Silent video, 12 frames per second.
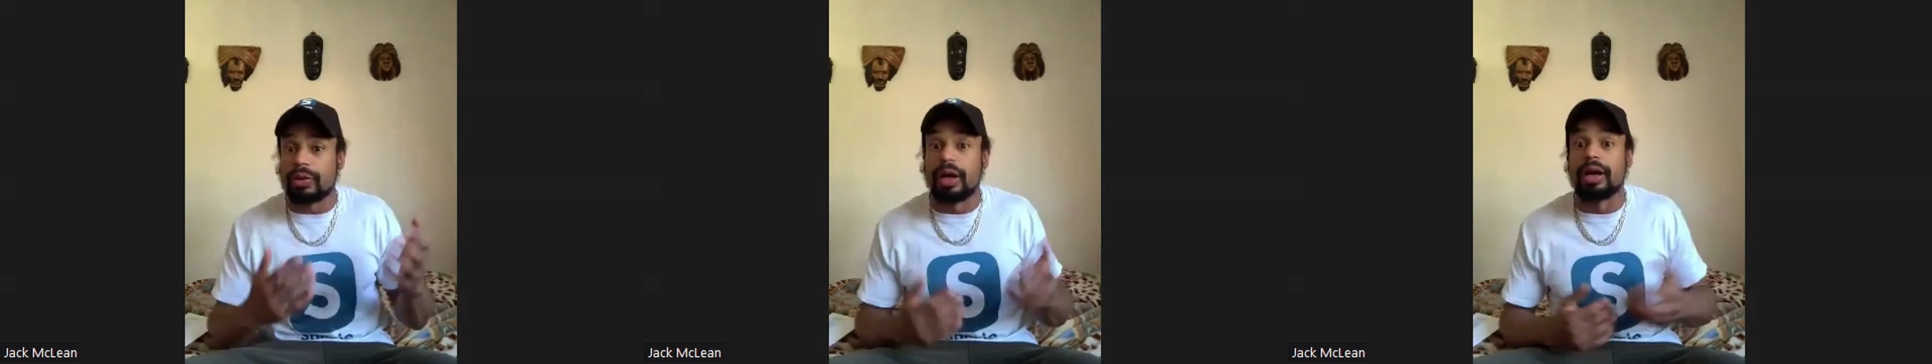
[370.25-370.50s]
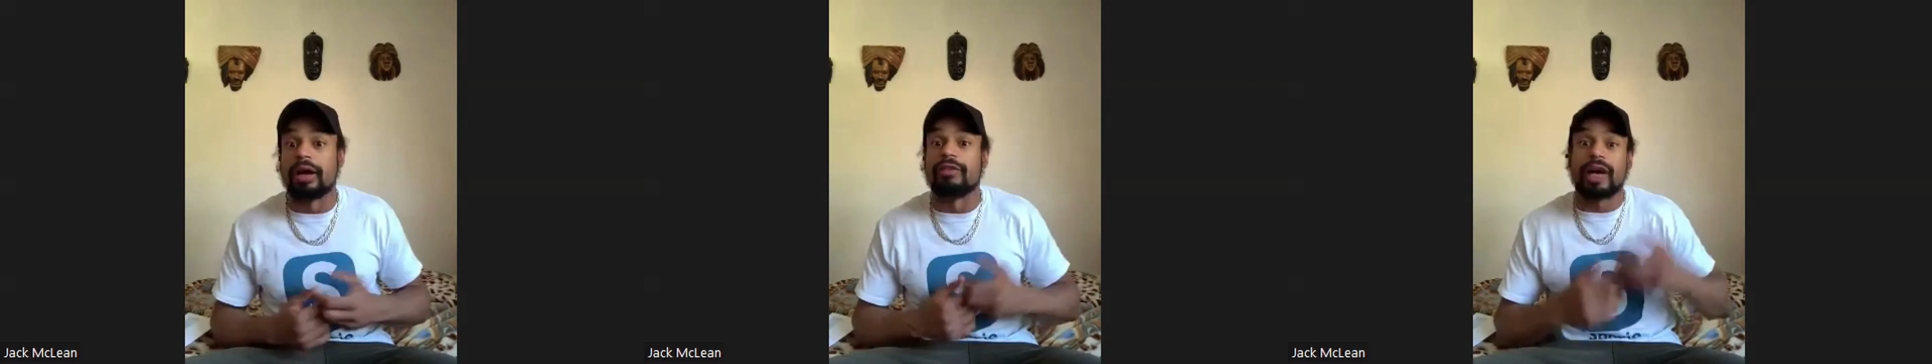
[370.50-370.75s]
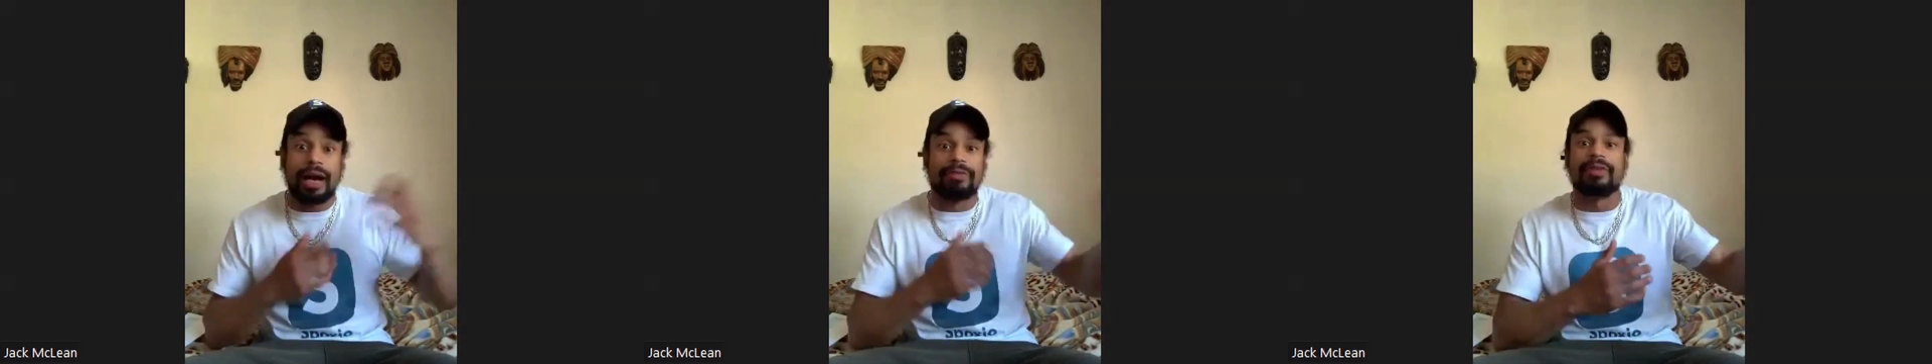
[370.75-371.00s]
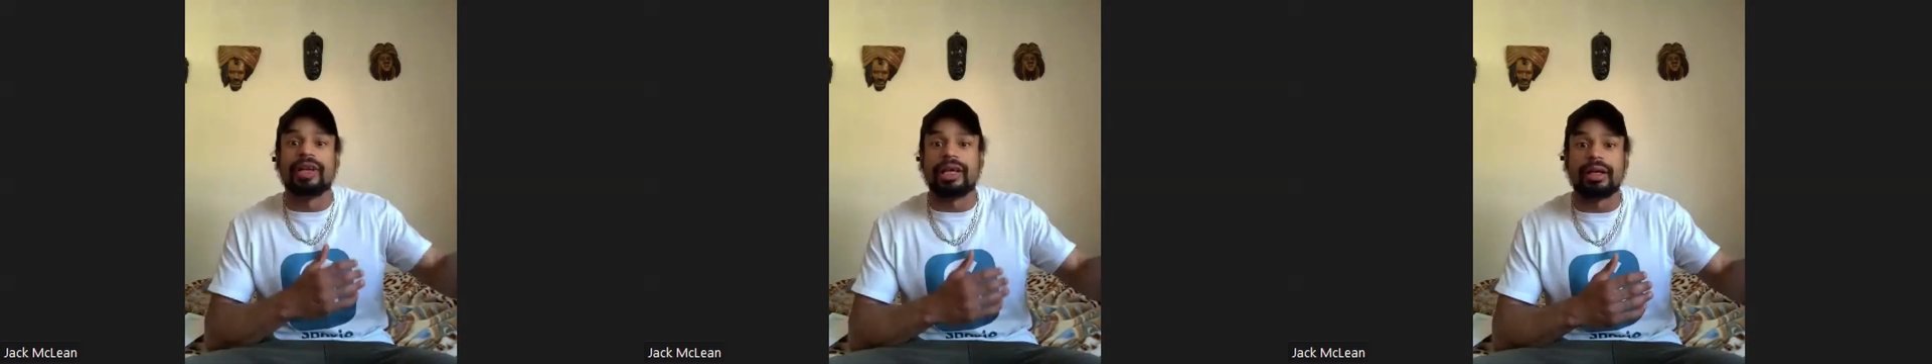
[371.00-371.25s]
another
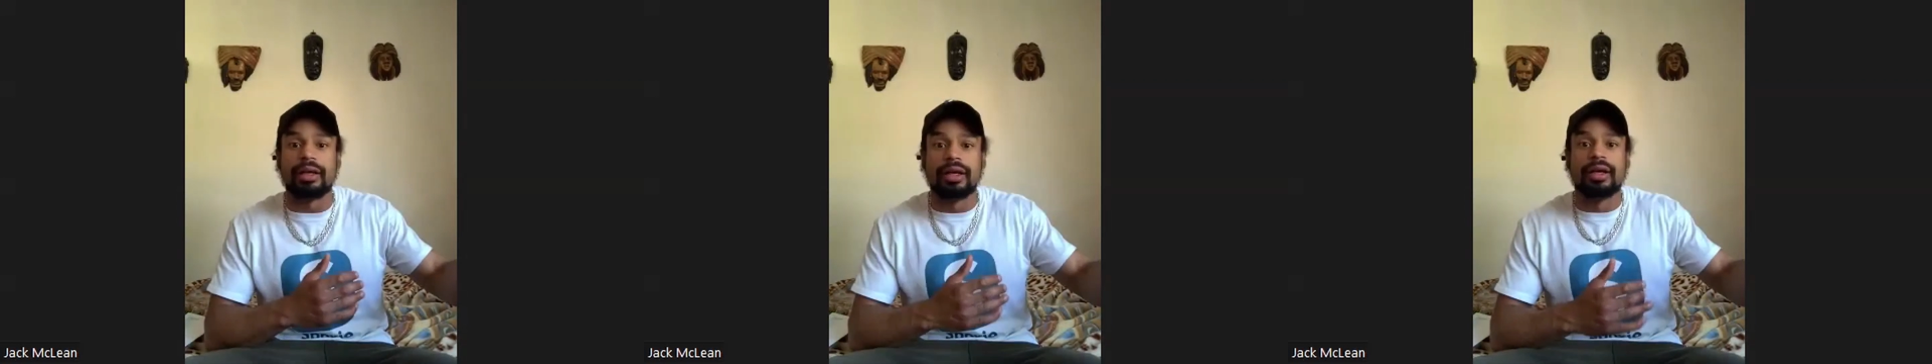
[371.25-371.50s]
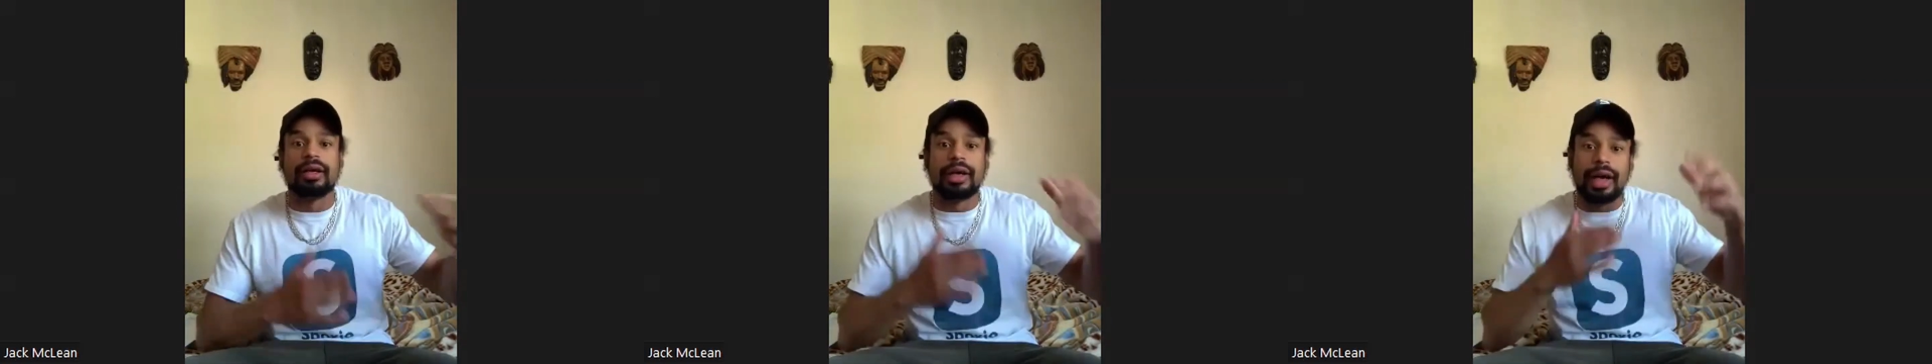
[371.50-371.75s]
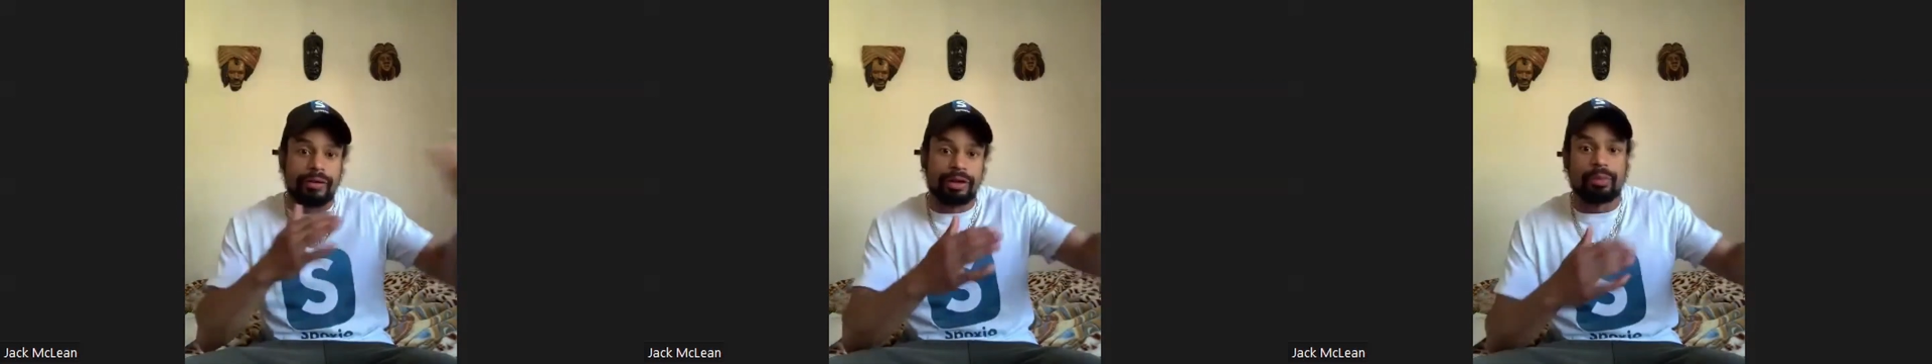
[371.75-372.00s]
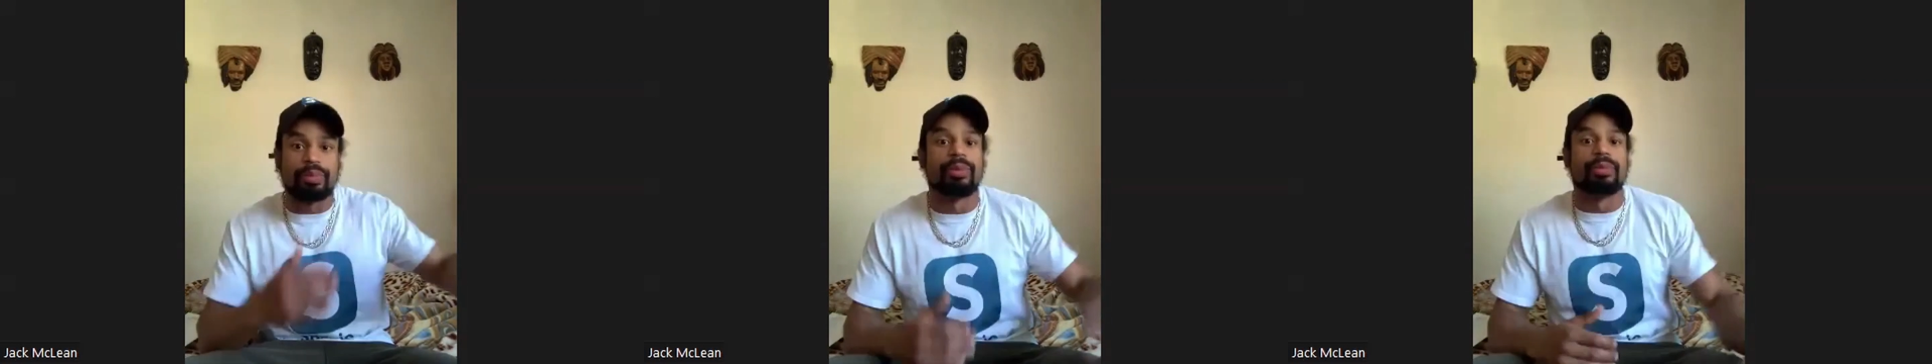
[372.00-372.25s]
athlete having
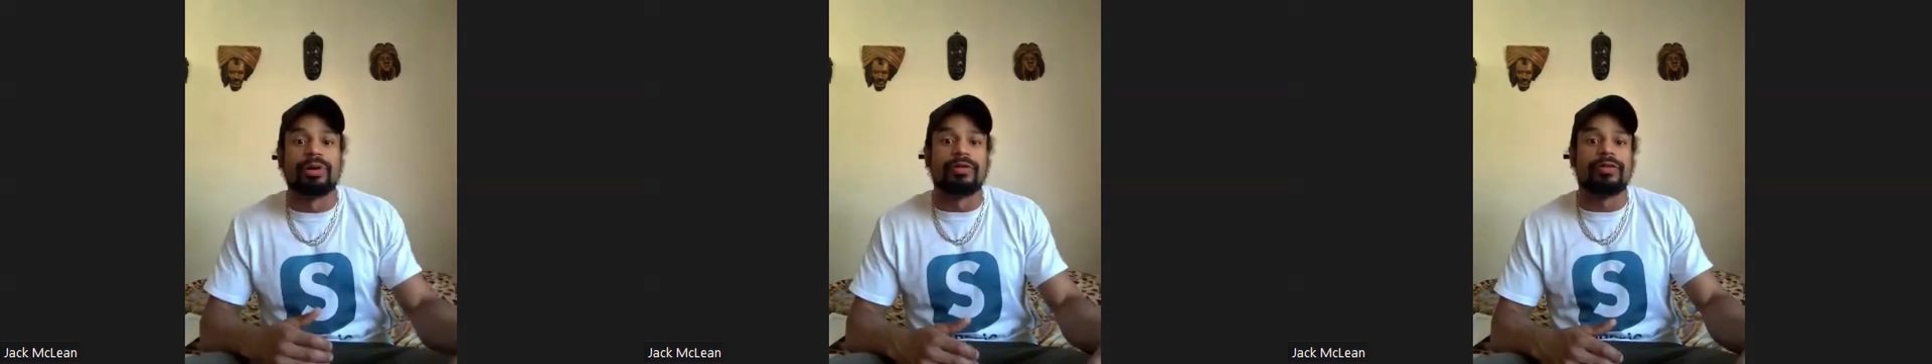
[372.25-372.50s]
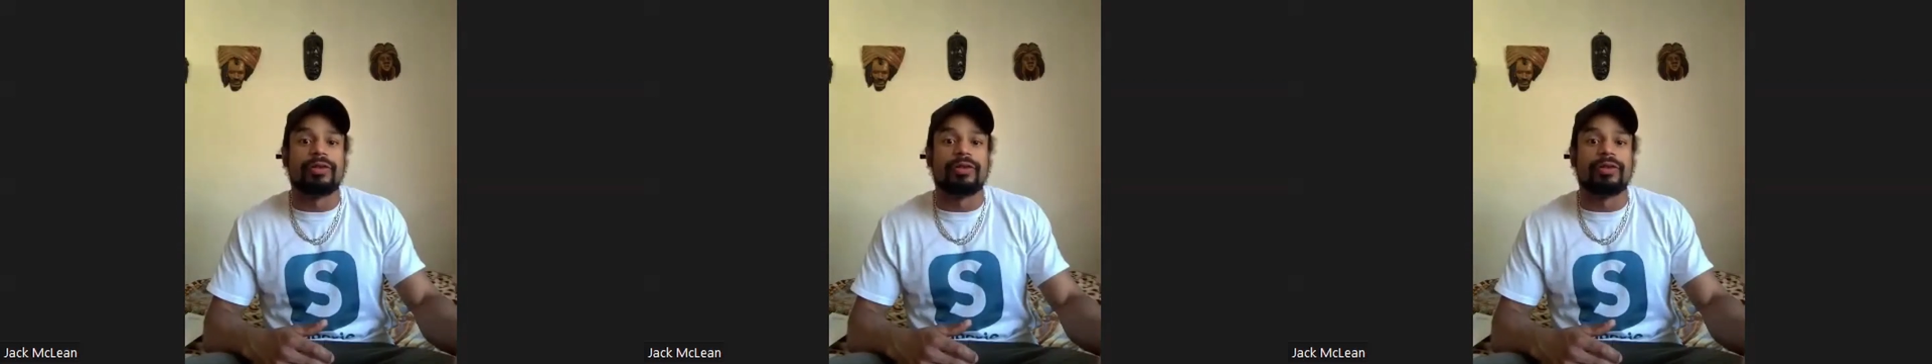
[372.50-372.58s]
a proper